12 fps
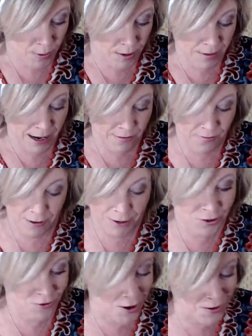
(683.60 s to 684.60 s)
what I'm getting very
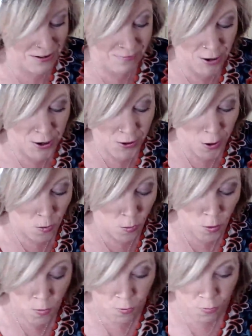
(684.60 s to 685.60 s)
strongly, Virgo.
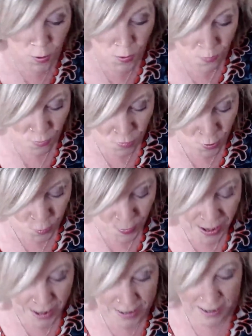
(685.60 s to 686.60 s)
Whoop, whoop, whoop.
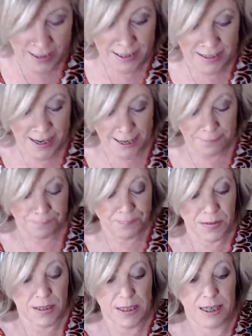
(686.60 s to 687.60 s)
Can you see
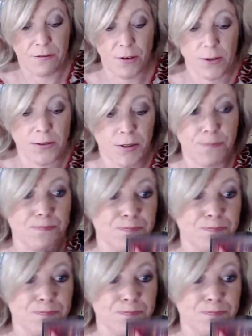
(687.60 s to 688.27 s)
the difference